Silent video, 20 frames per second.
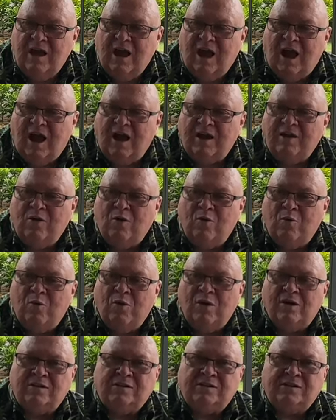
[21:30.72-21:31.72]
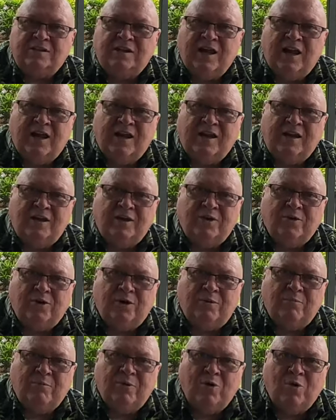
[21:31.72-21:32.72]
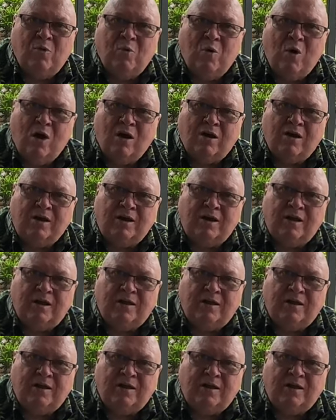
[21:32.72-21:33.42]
I don't want to stay here in Milwaukee